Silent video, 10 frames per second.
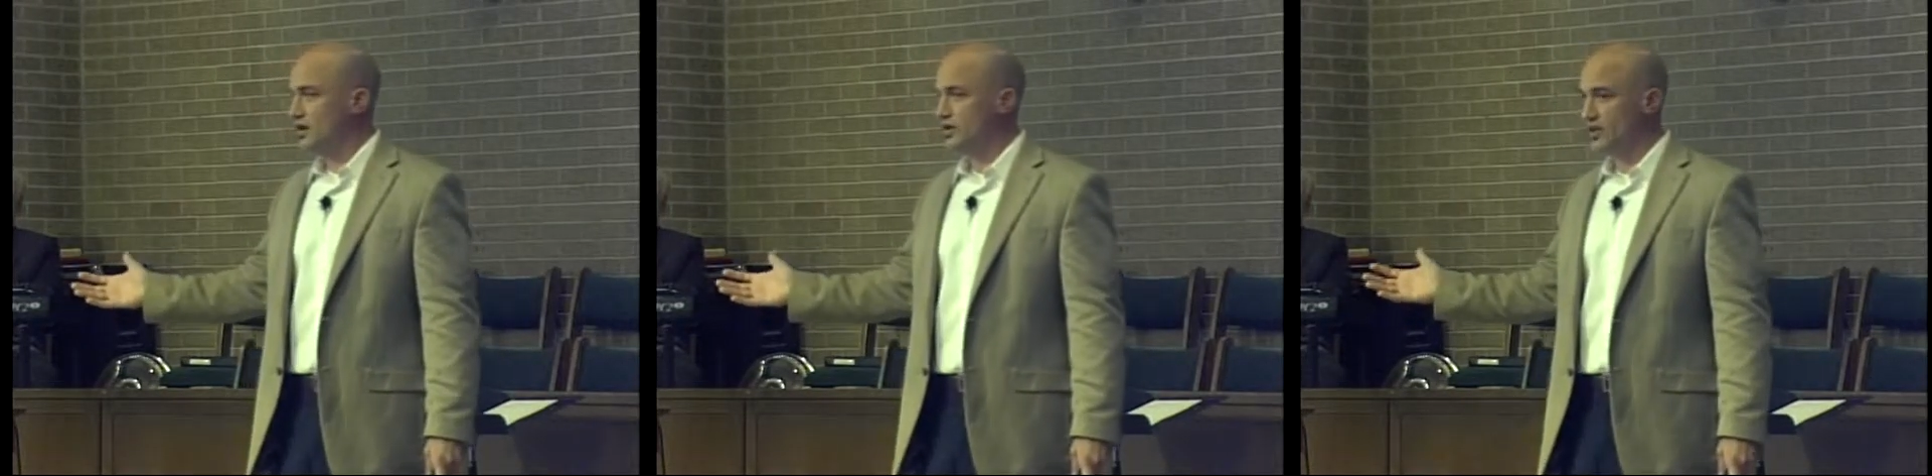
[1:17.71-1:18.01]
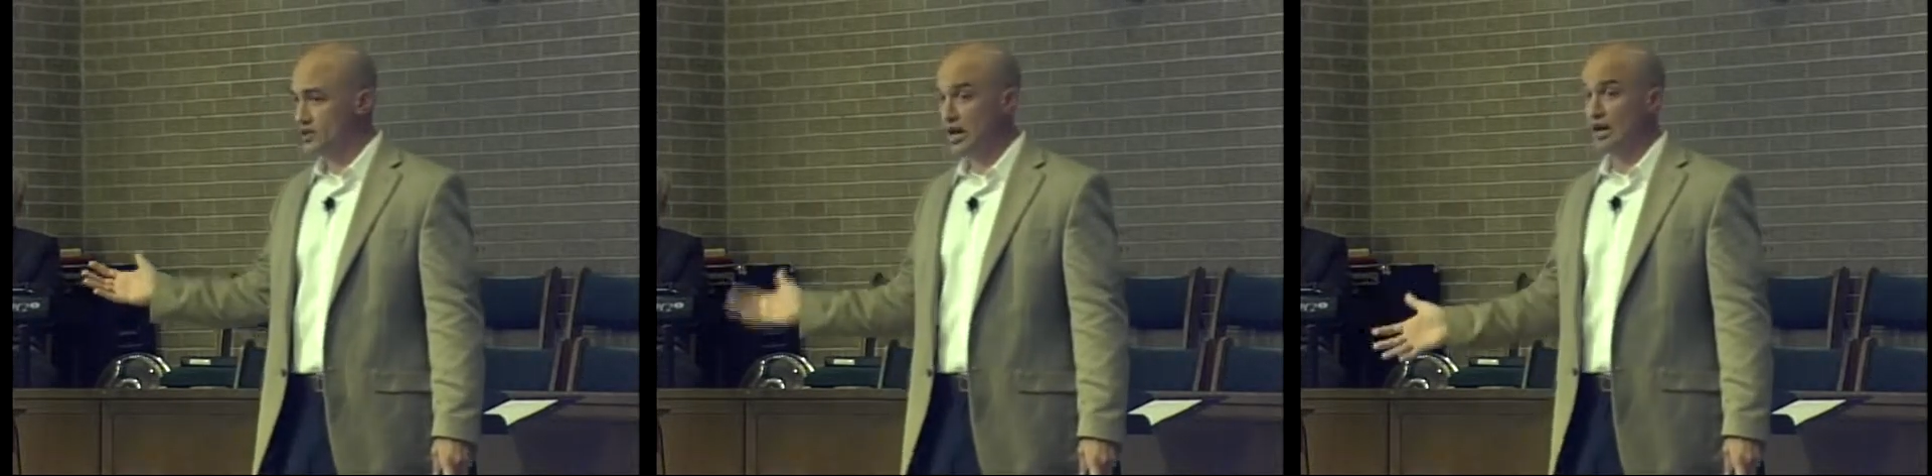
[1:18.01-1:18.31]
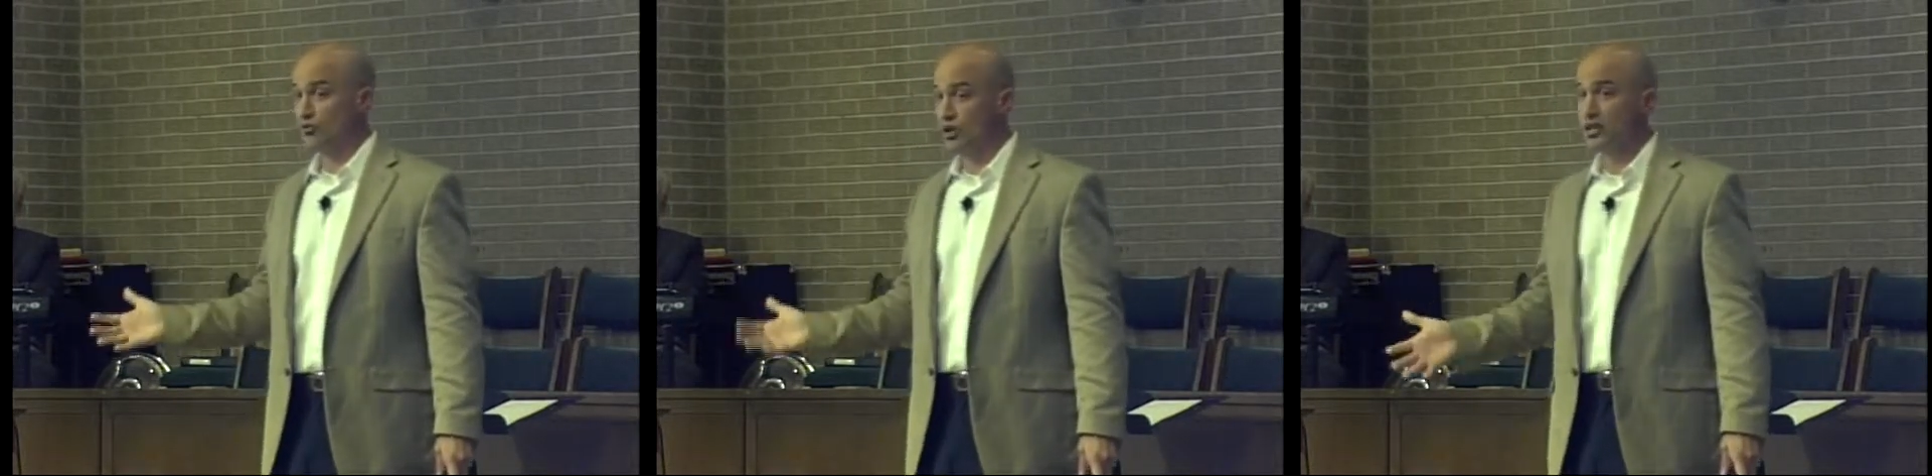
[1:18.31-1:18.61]
and that
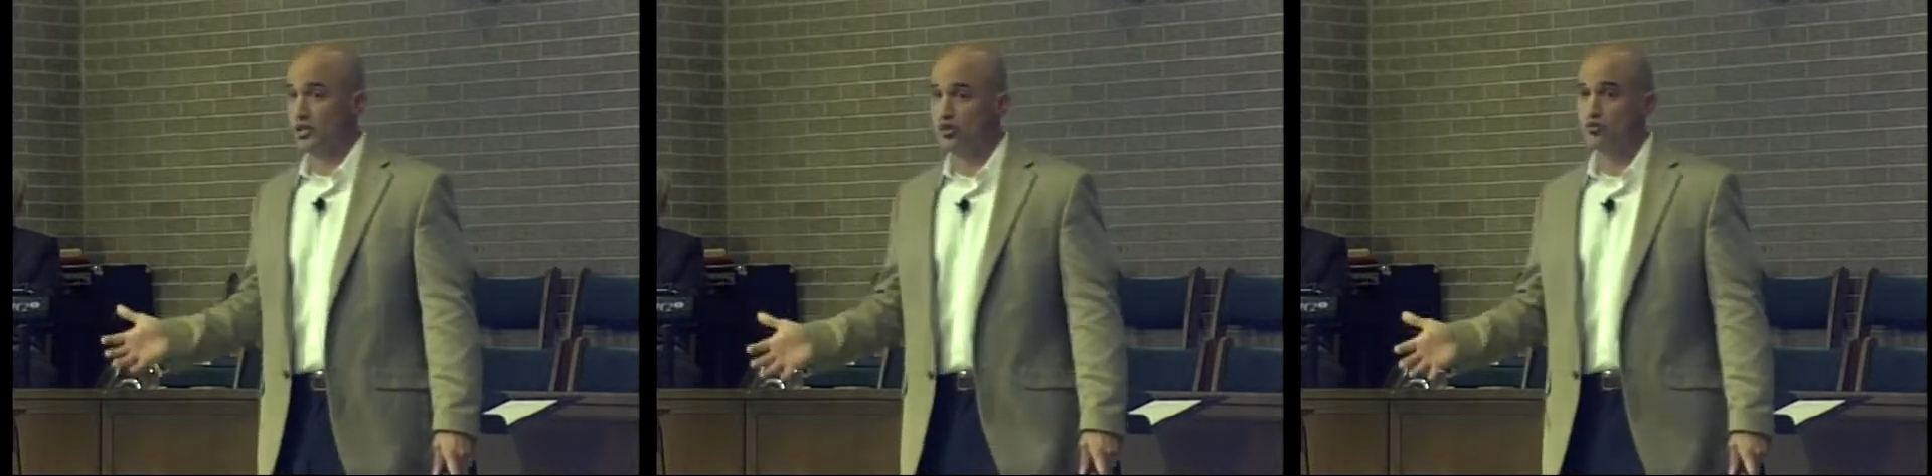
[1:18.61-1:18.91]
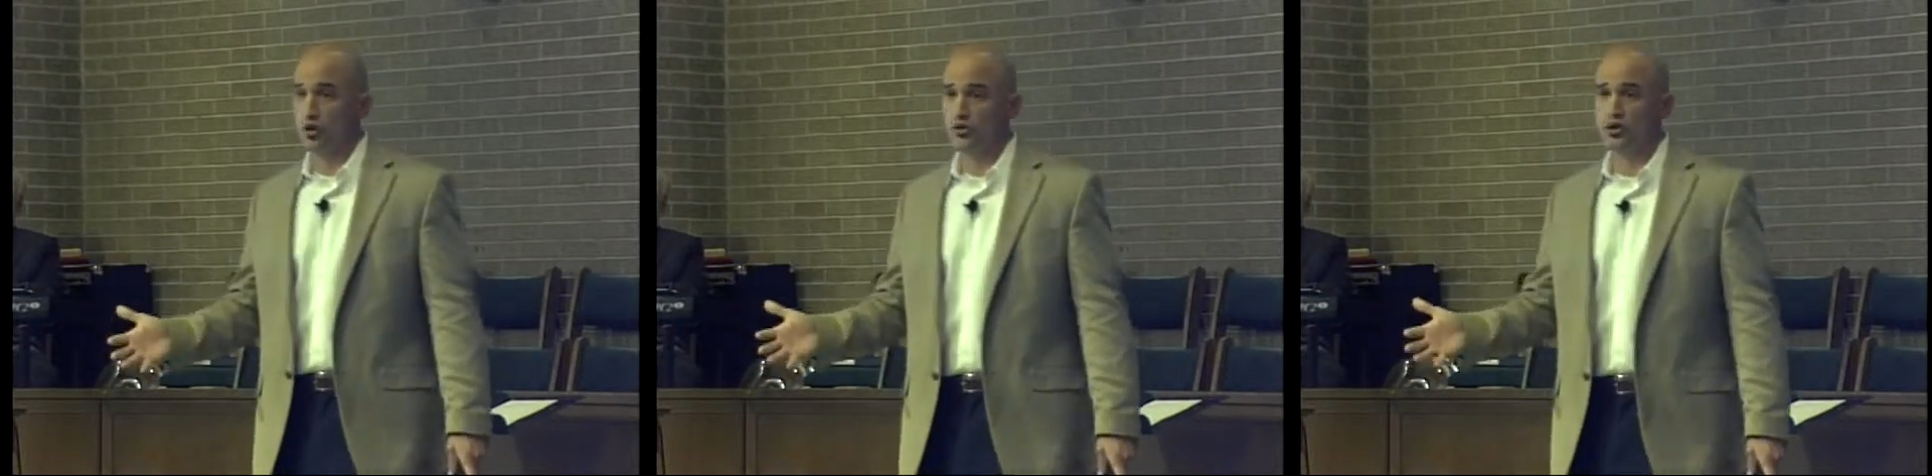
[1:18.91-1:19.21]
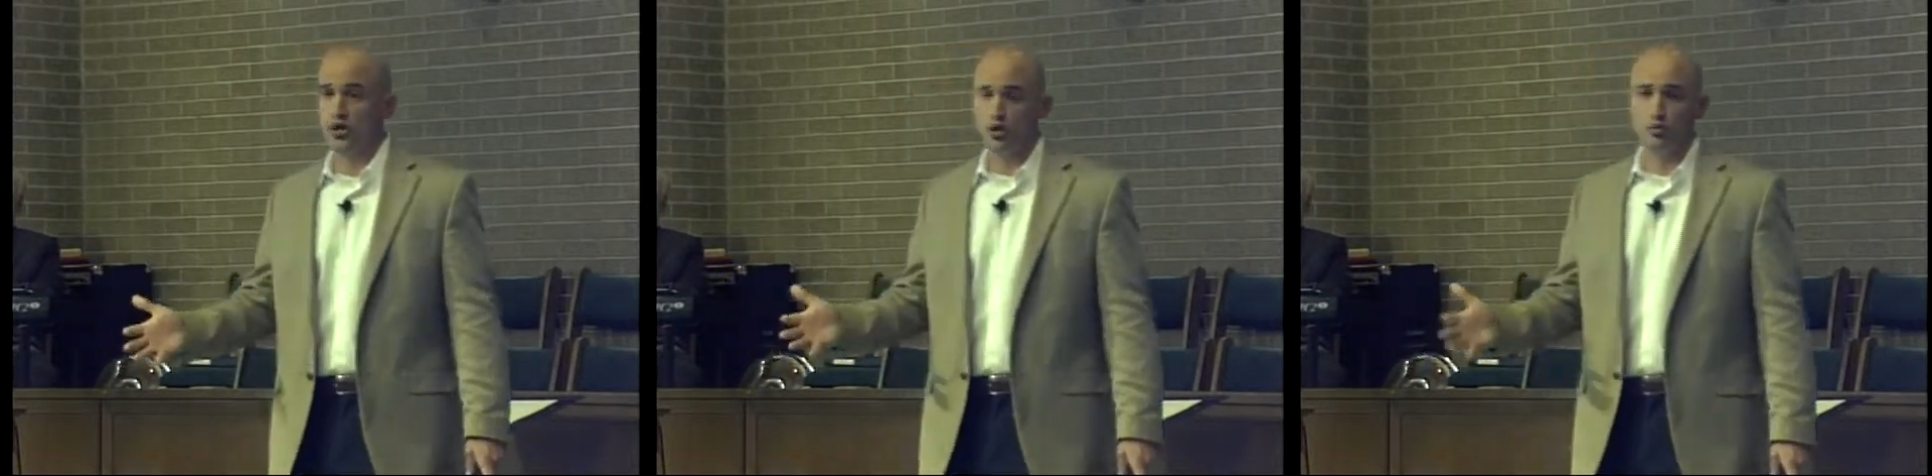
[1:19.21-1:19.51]
God really is
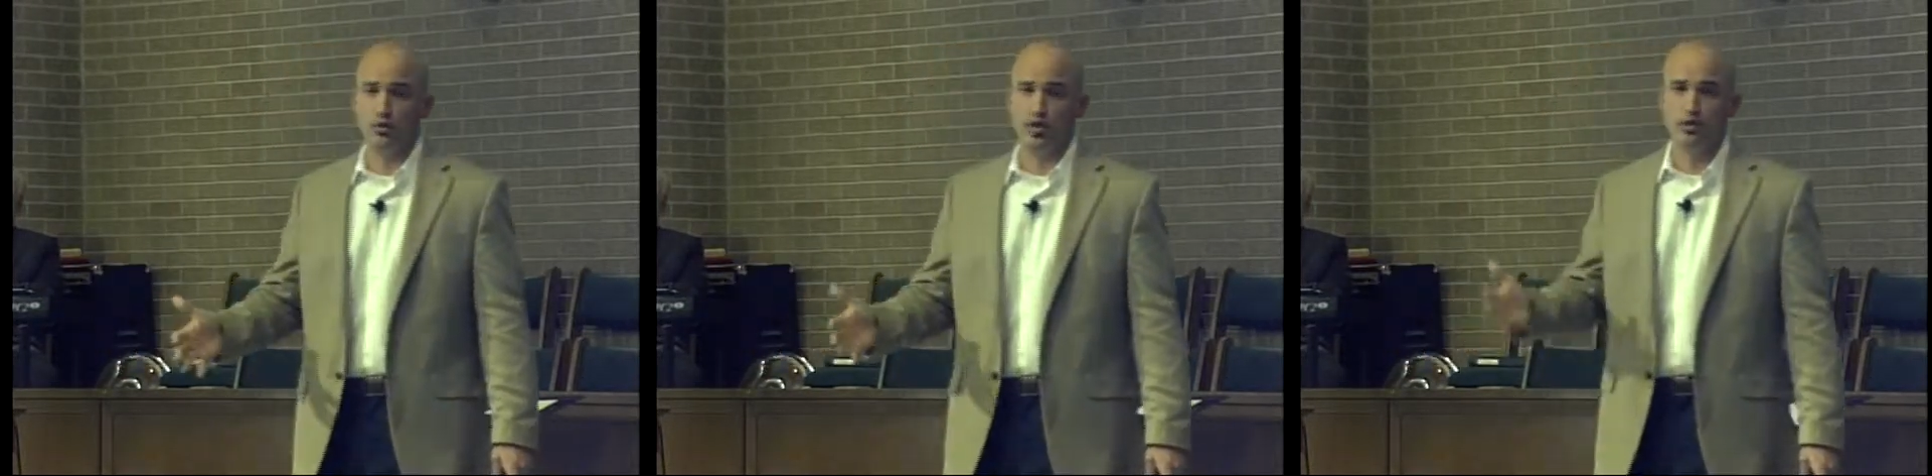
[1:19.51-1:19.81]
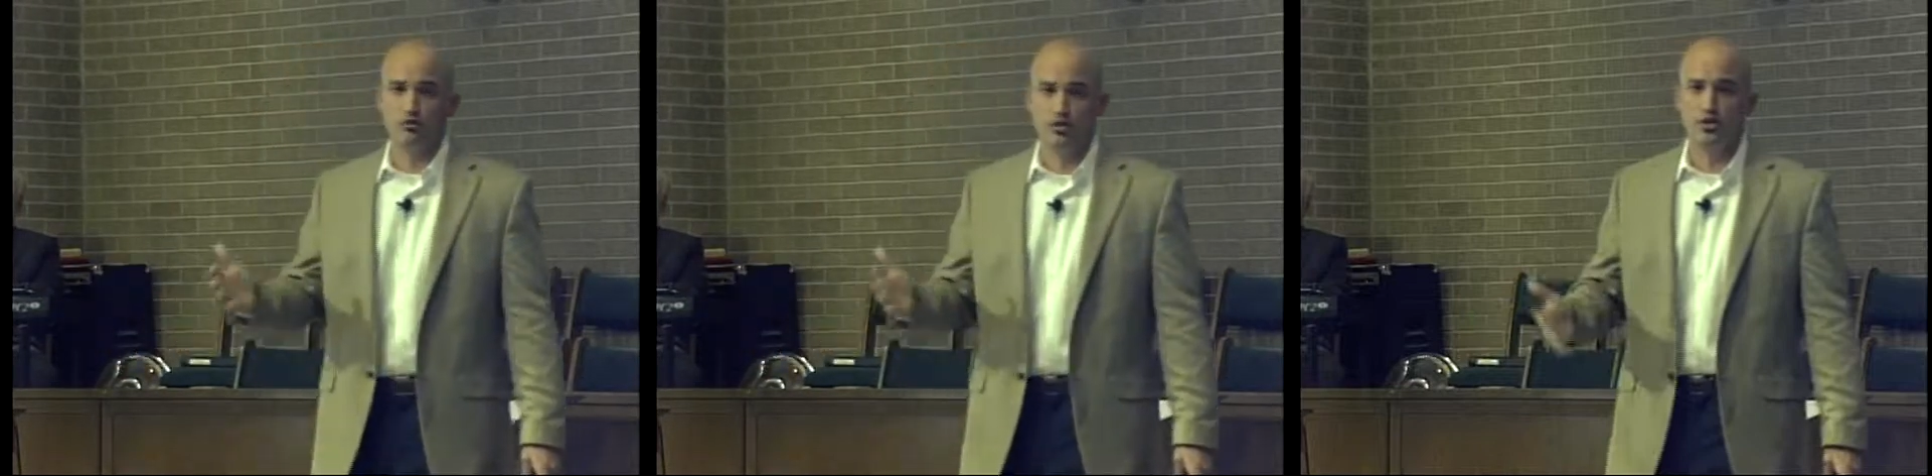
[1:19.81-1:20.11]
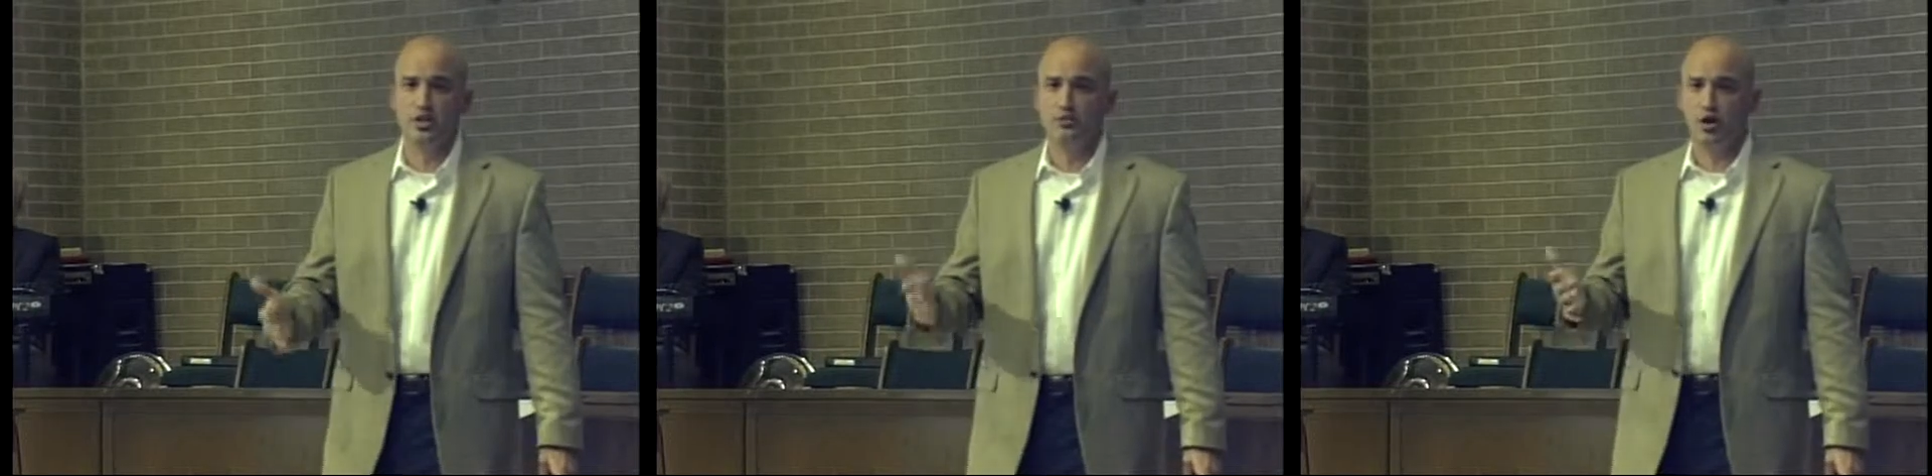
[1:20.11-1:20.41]
working on a plan to
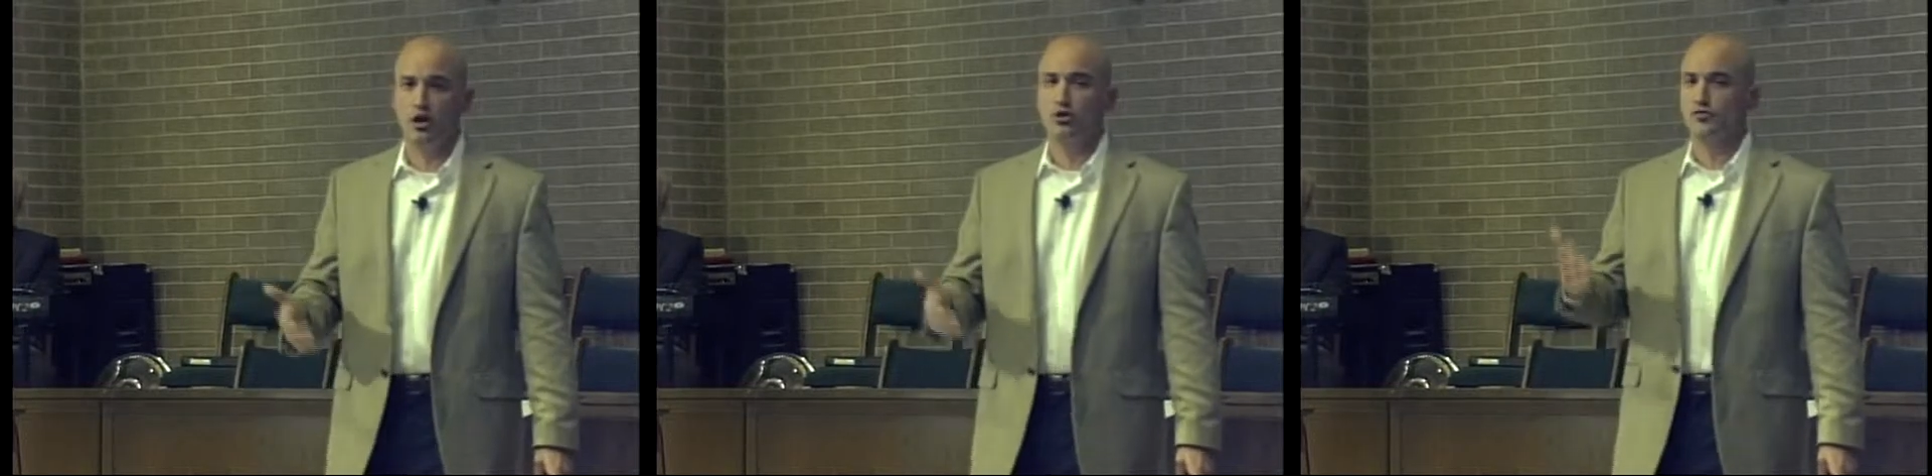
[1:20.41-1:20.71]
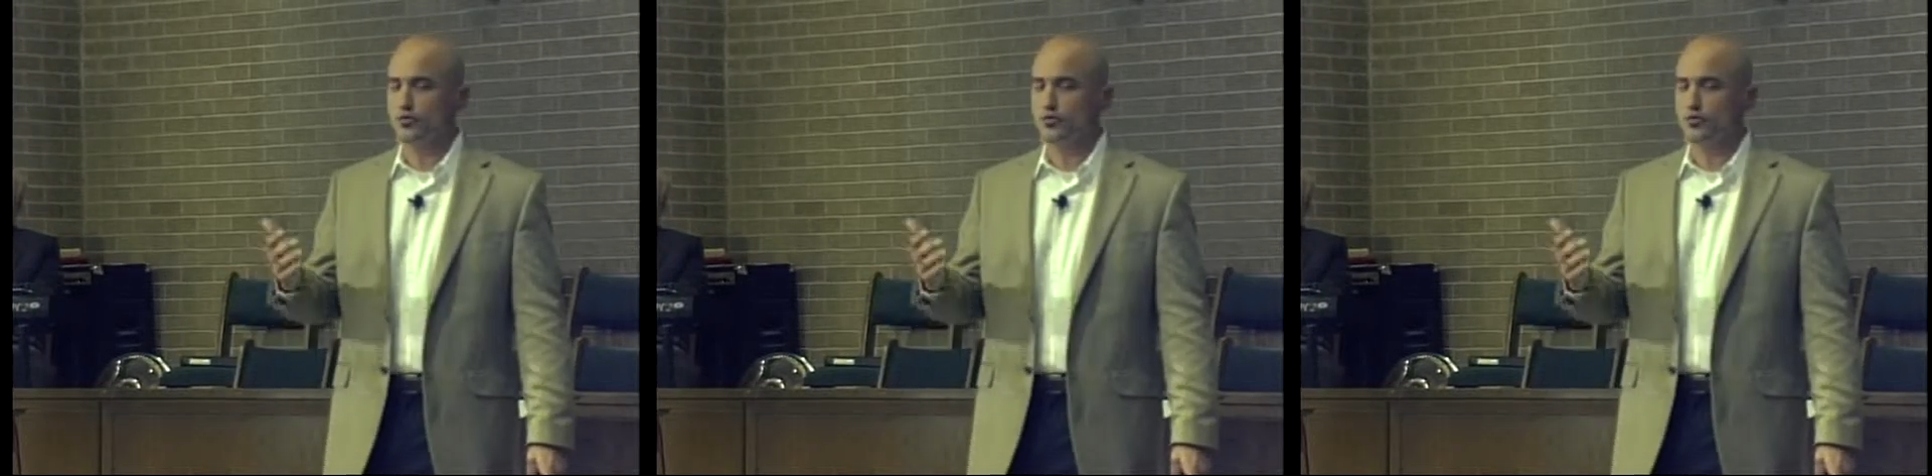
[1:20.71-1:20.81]
redeem all of